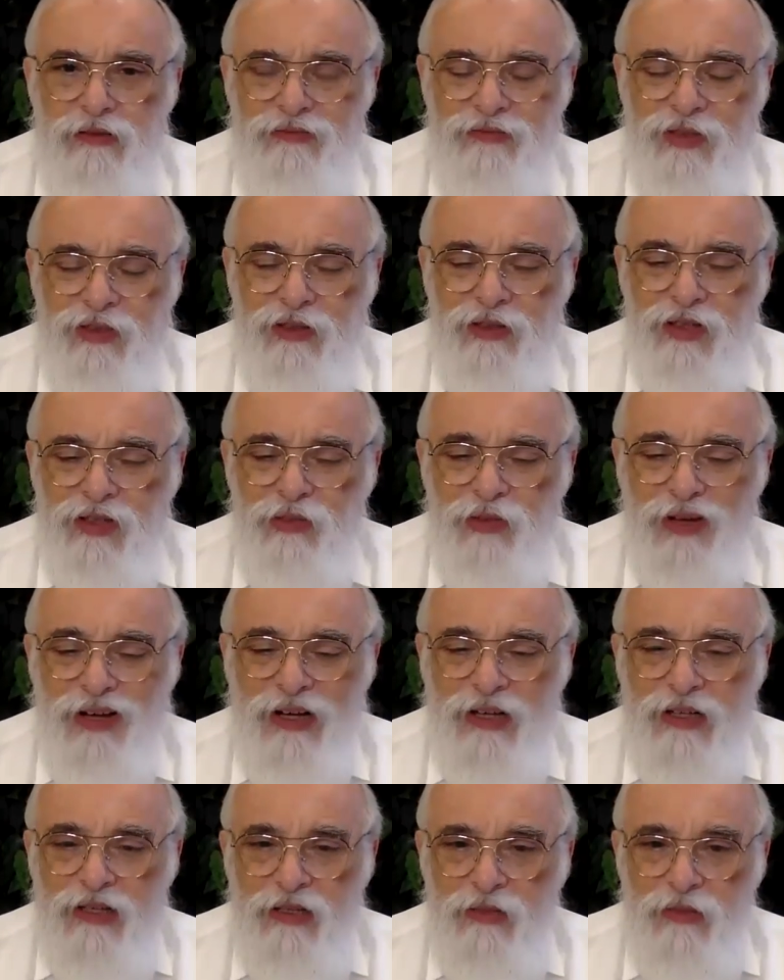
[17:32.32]
because it's more
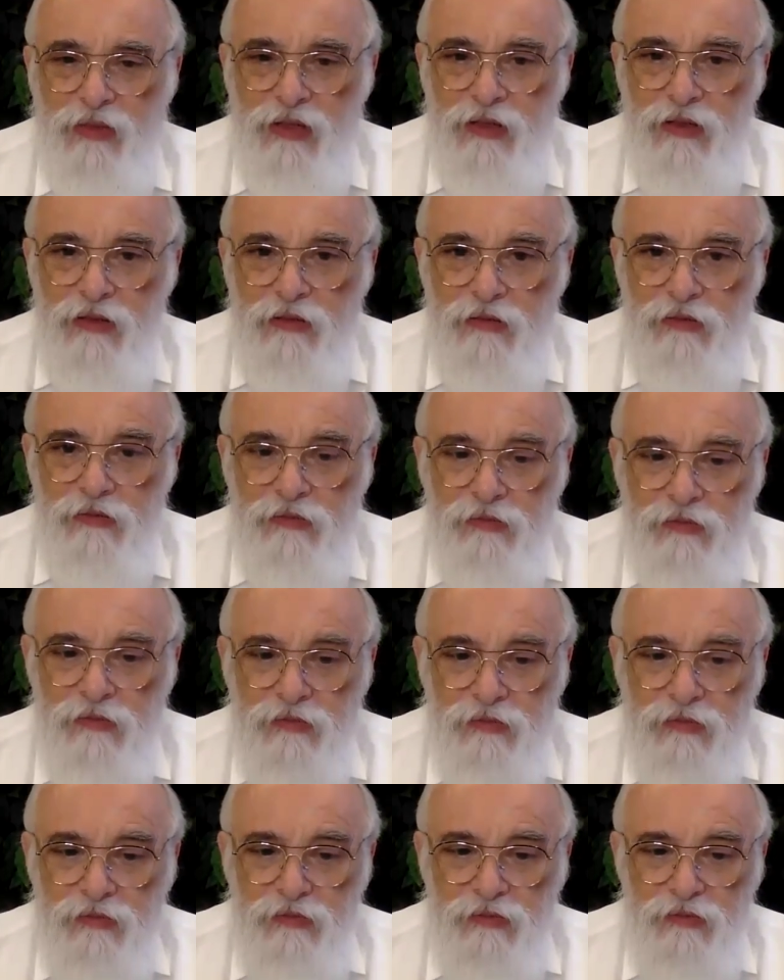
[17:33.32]
atzmi.
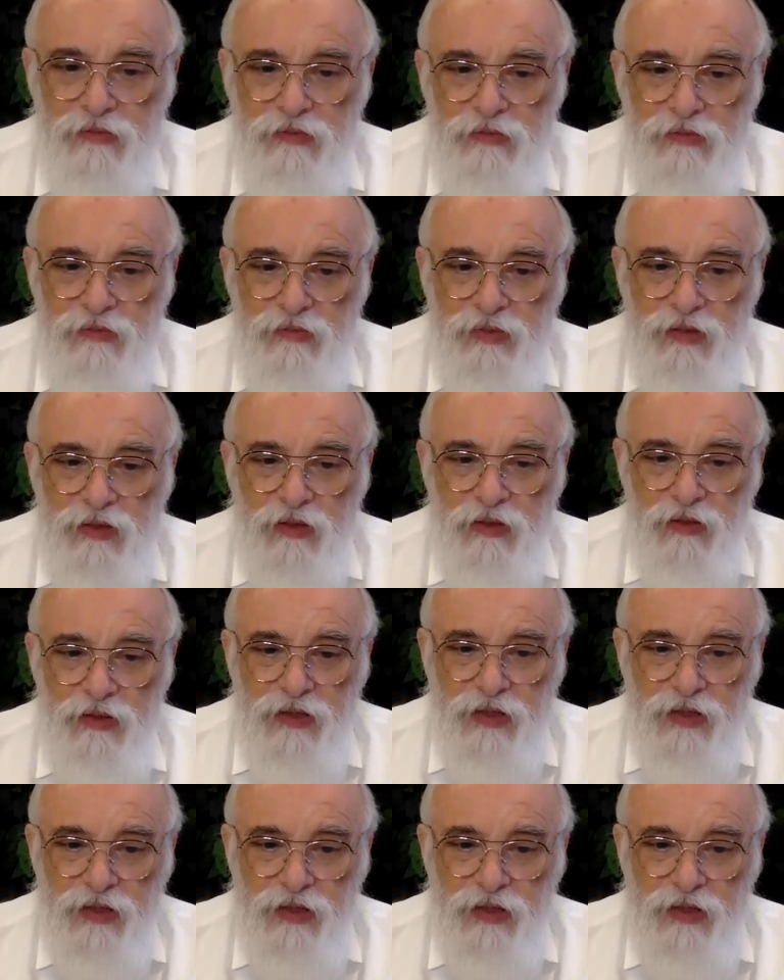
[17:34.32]
So